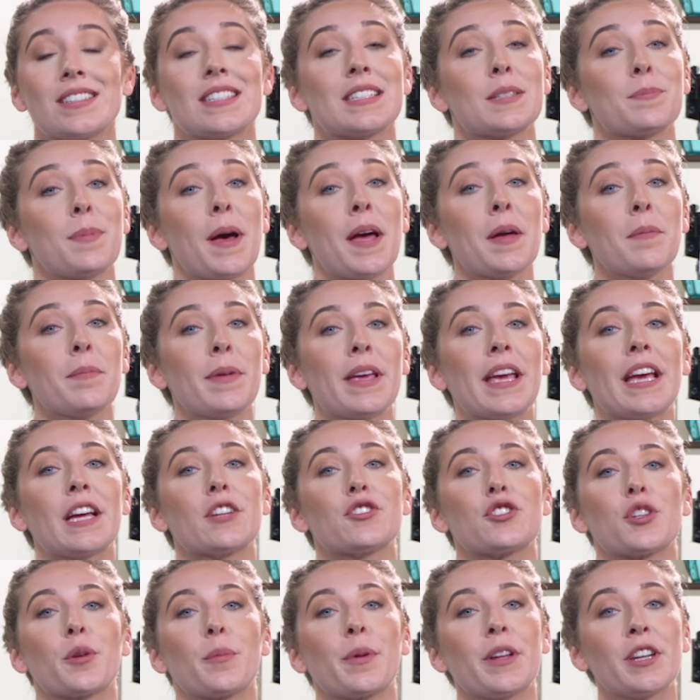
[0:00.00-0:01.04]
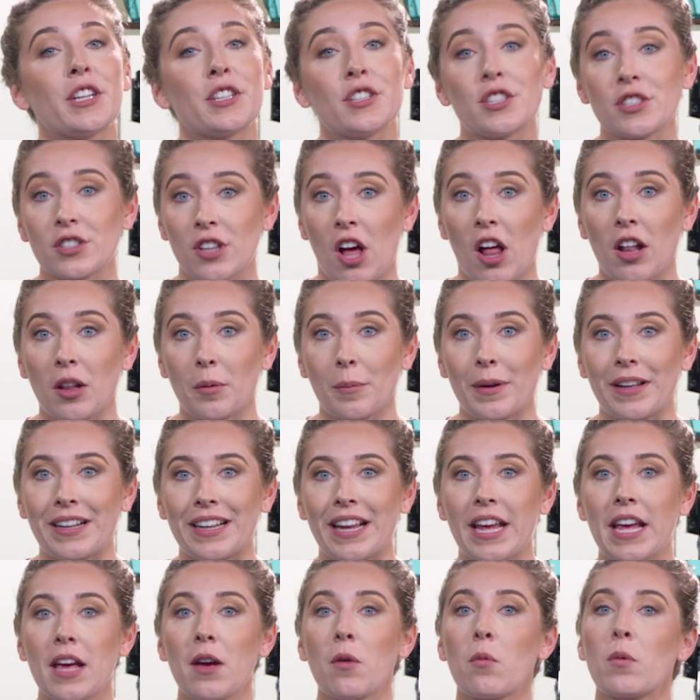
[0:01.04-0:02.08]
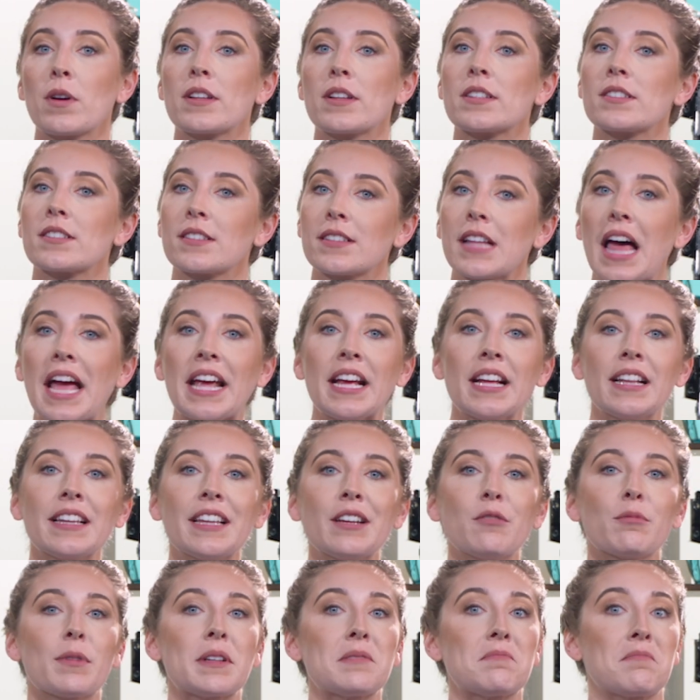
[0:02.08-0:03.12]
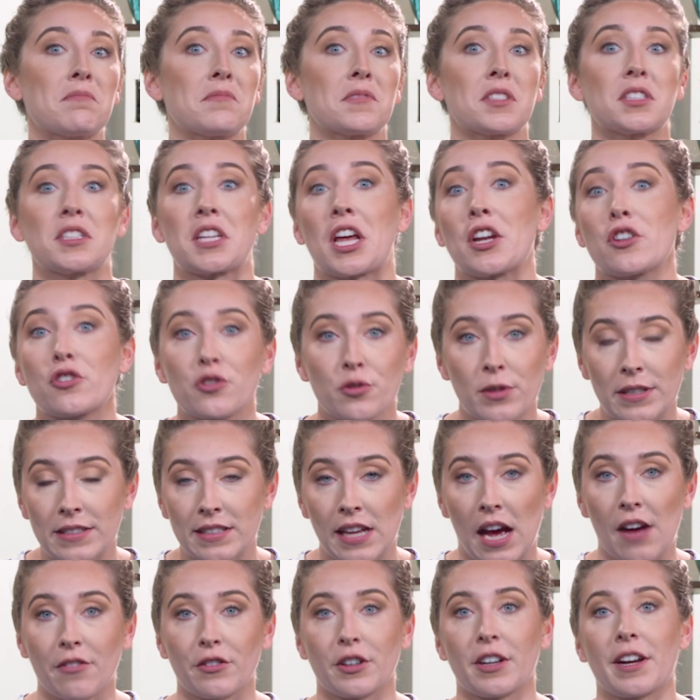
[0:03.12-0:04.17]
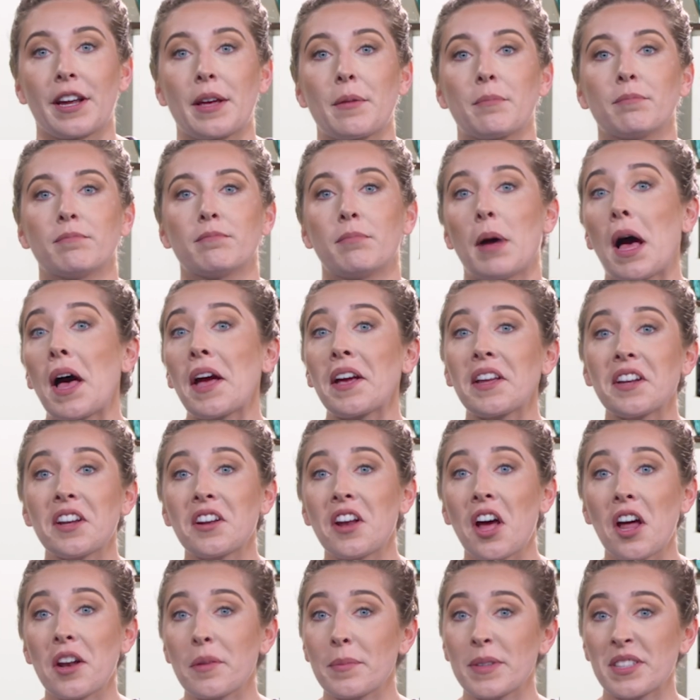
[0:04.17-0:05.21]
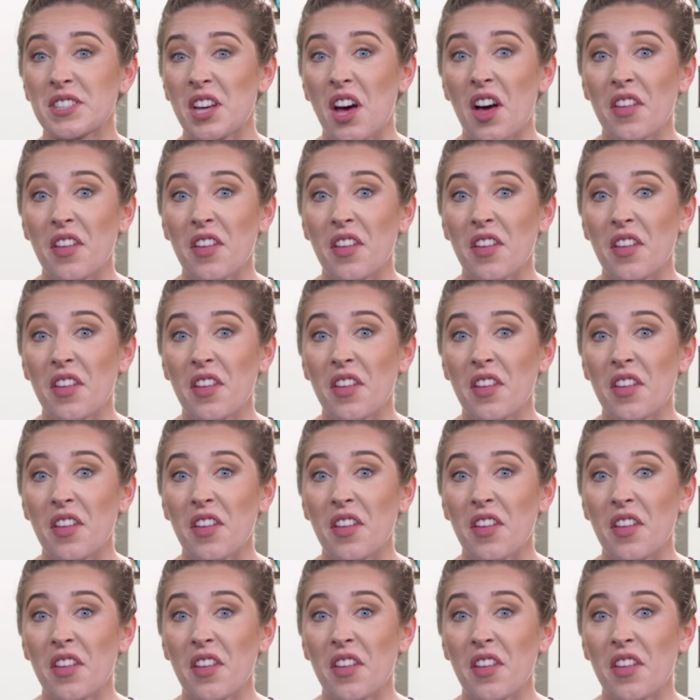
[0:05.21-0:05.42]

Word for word: Despite being attributed to Solomon, it was likely written centuries after him by an anonymous